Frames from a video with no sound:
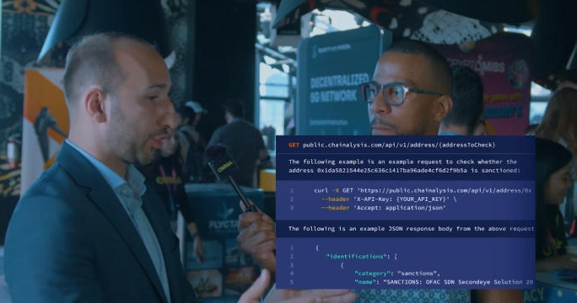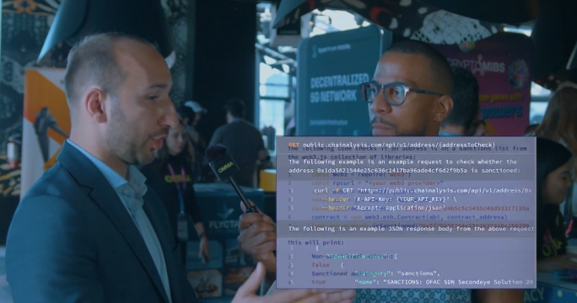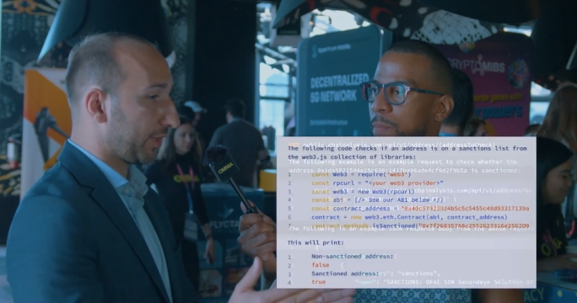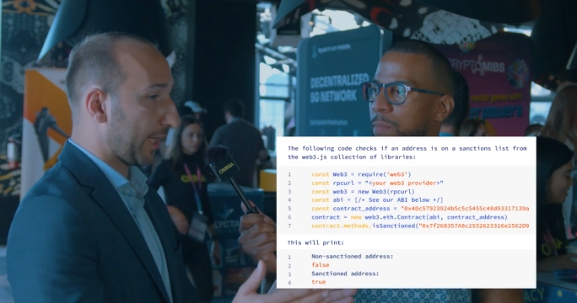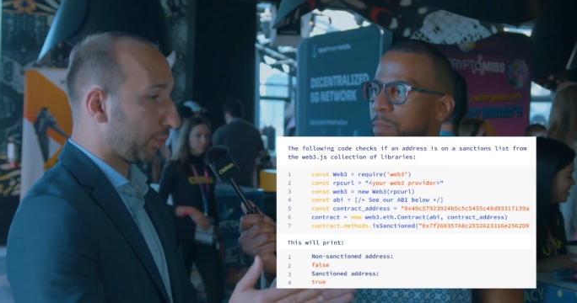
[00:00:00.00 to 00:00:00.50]

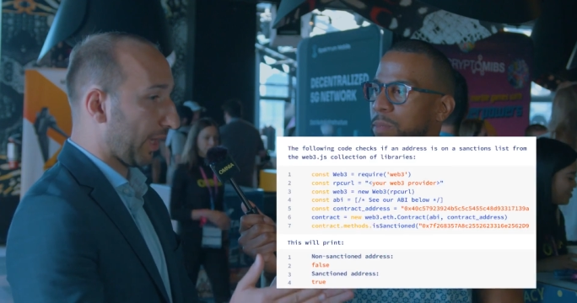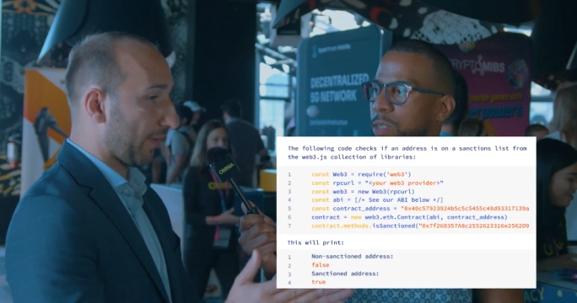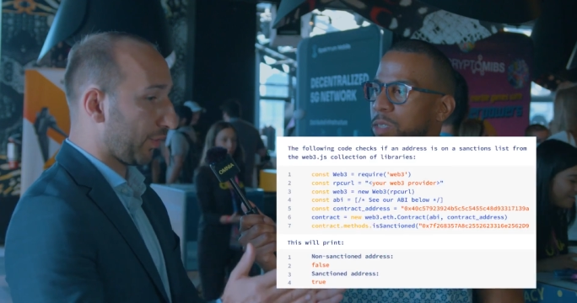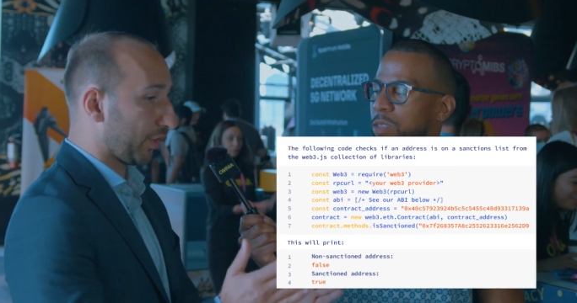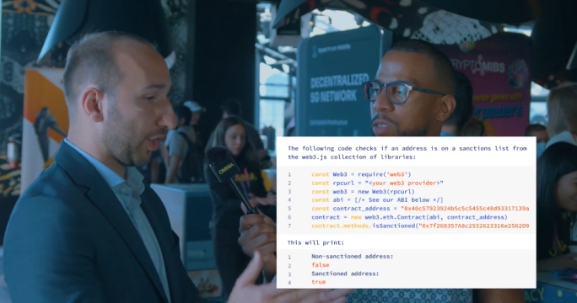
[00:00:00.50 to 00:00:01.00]
Speaker 1: sure that we
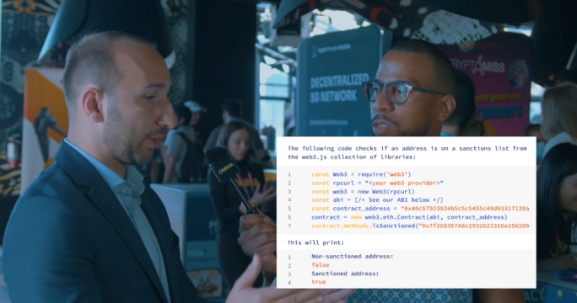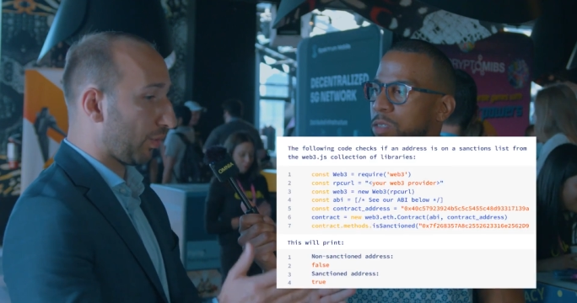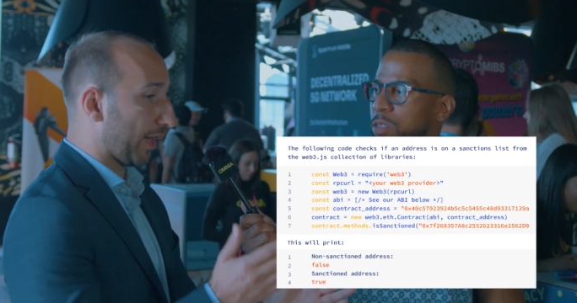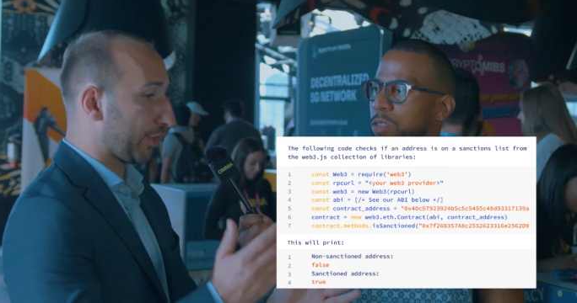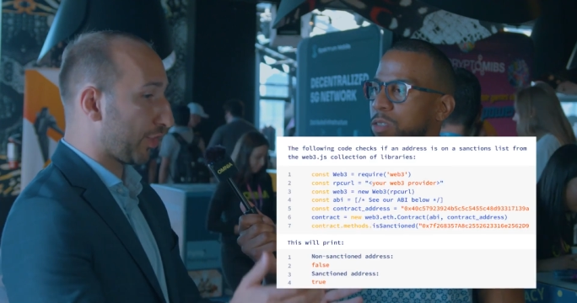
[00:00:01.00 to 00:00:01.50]
have
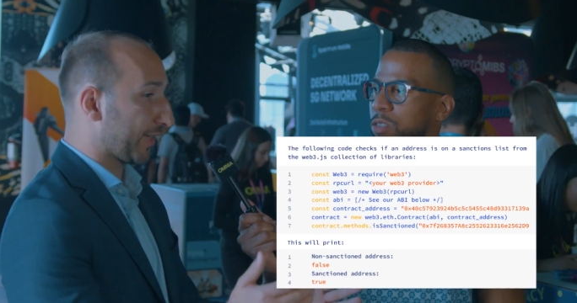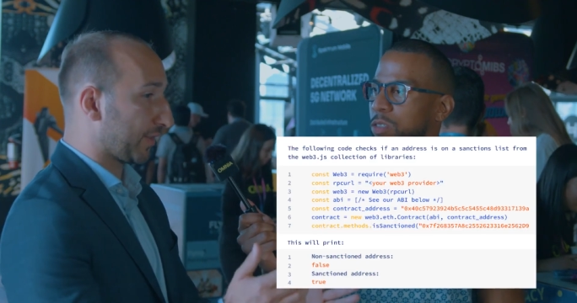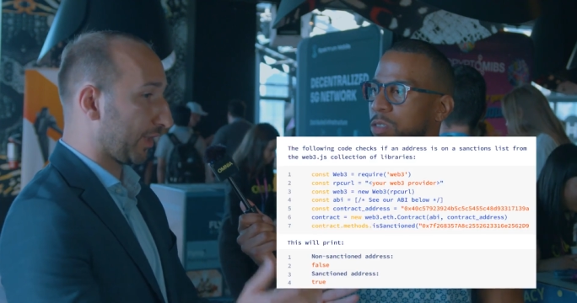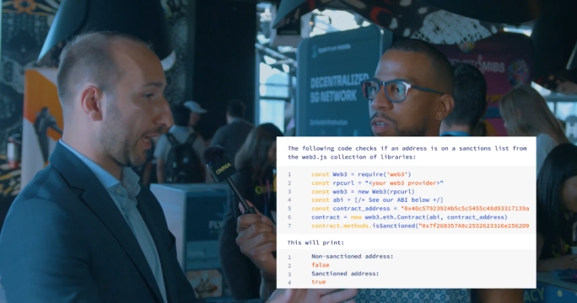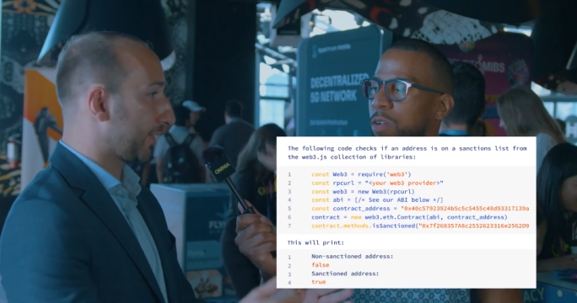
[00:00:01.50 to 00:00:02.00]
granular
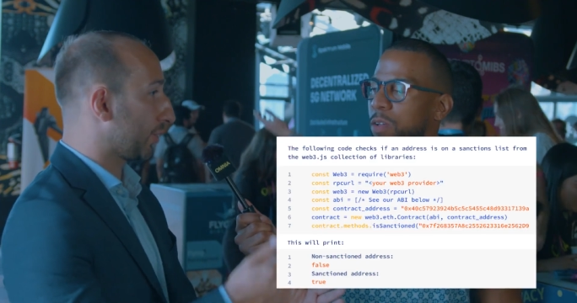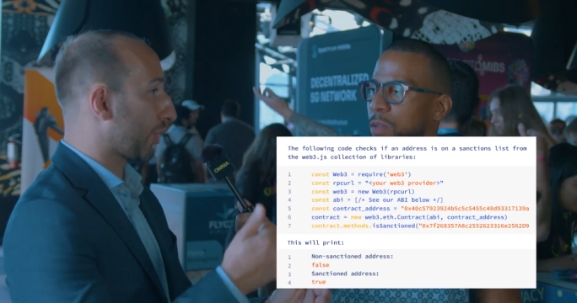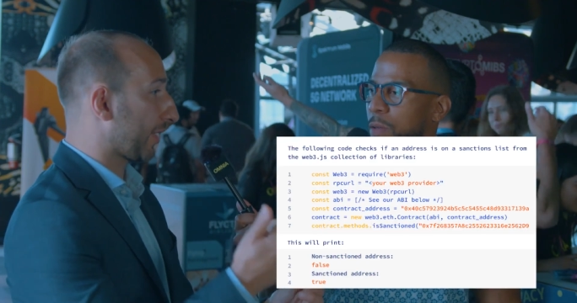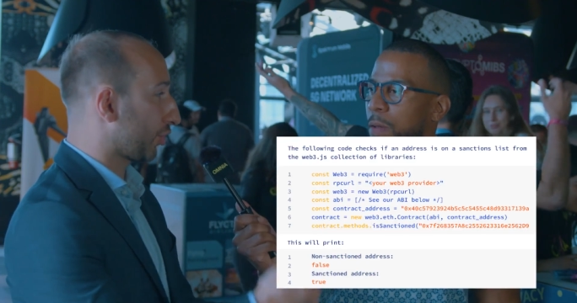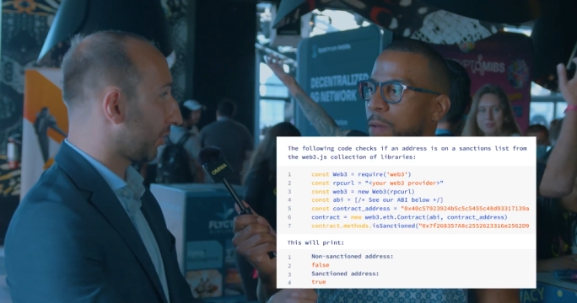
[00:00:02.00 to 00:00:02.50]
checks against
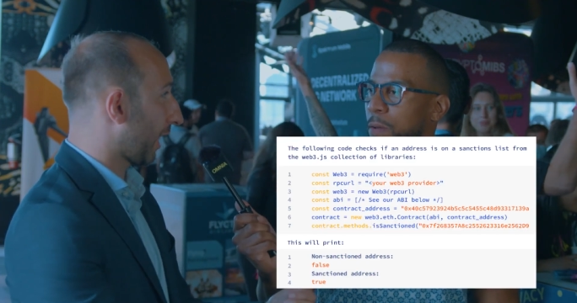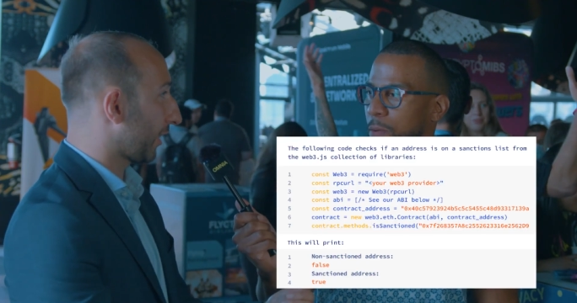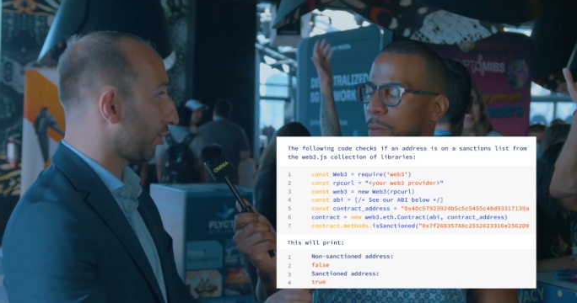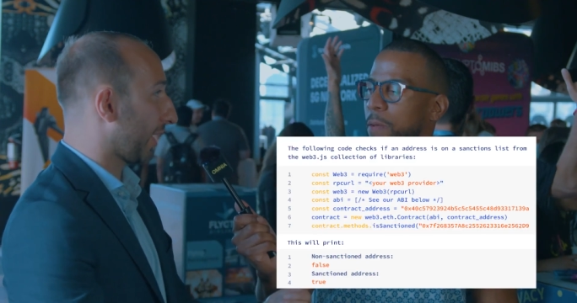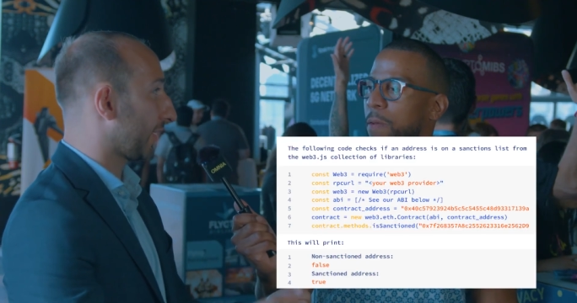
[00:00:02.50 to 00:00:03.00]
sanctioned
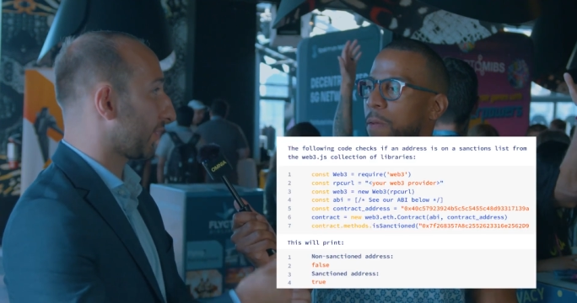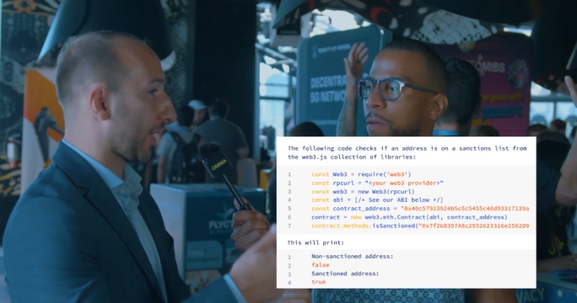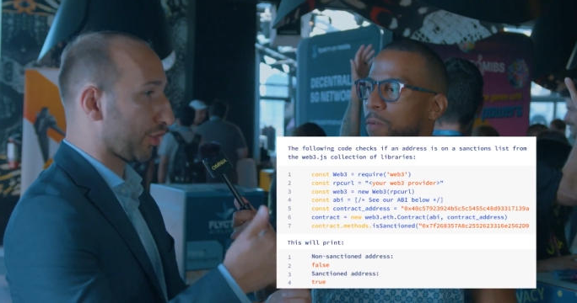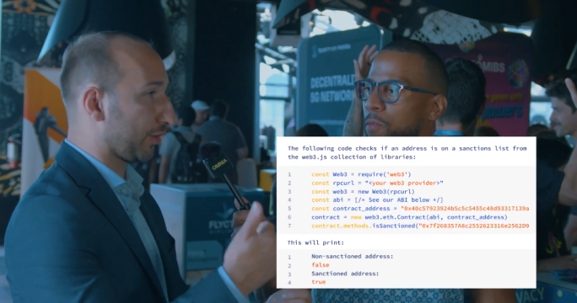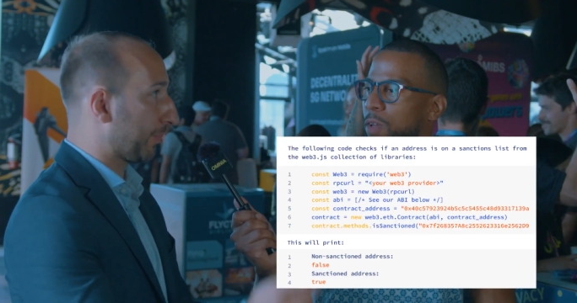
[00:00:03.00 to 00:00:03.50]
address,
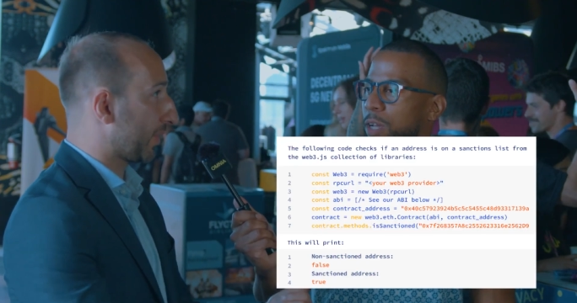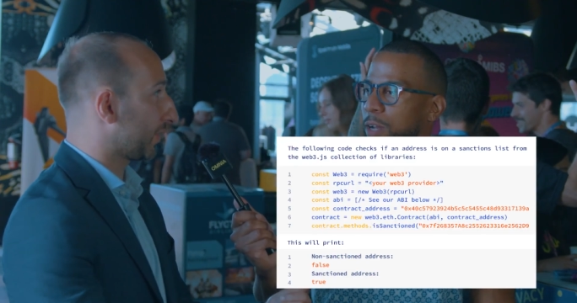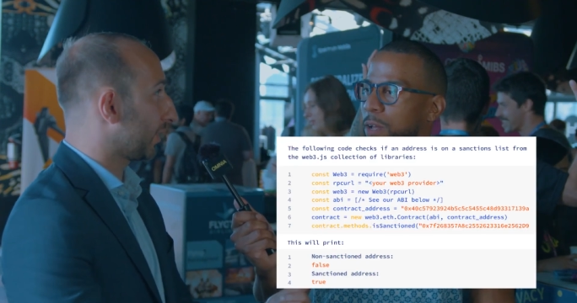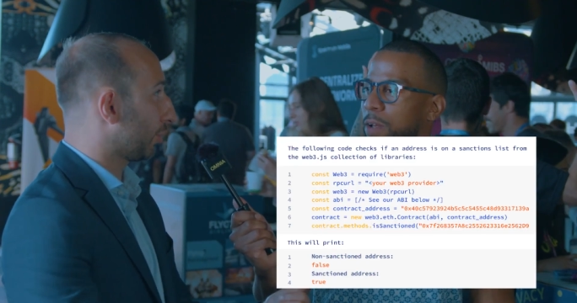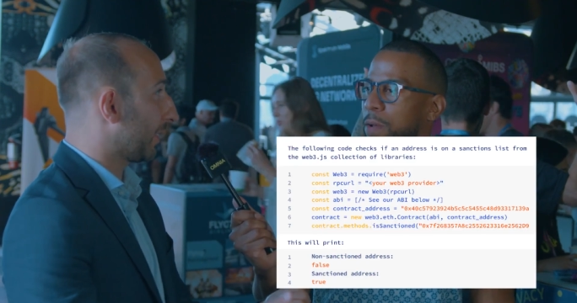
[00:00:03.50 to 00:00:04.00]
sanctioned
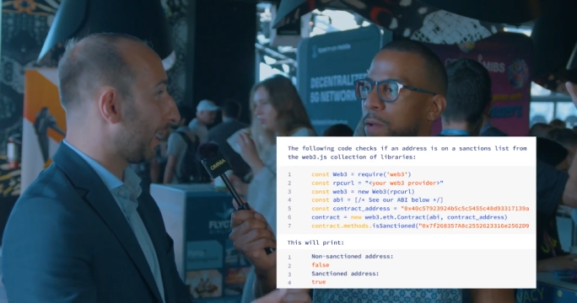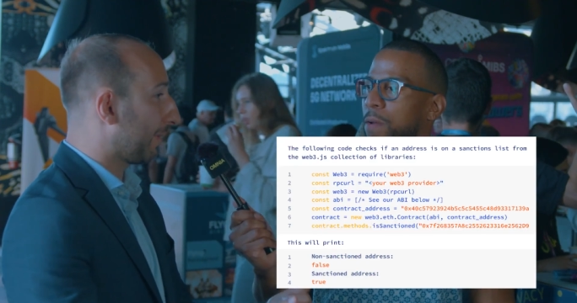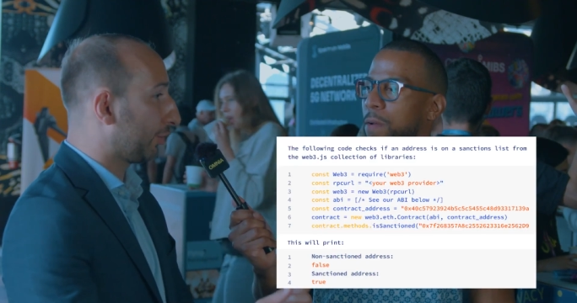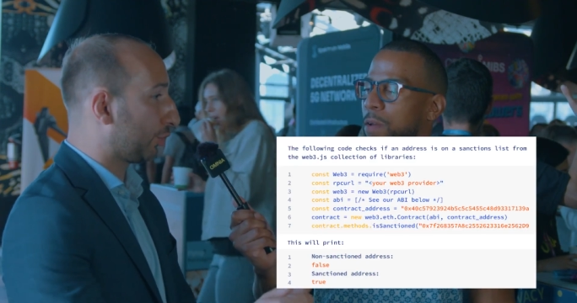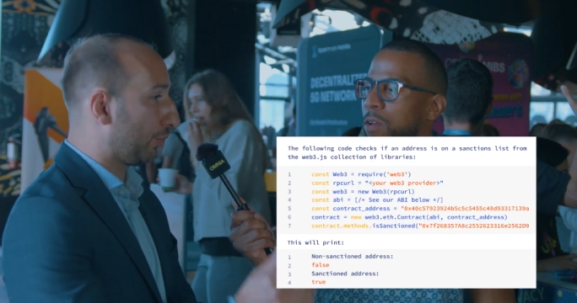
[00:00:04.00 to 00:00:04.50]
persons, to be
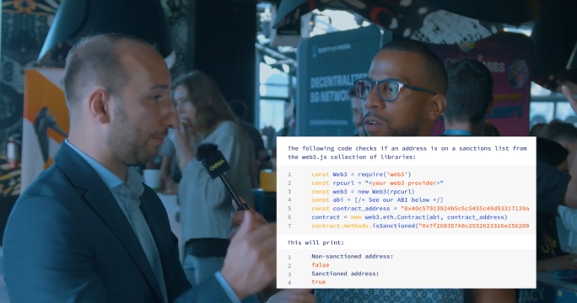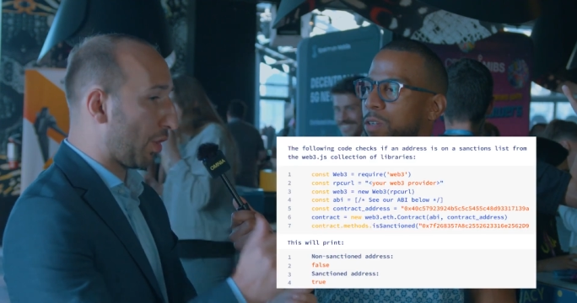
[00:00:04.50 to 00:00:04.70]
able to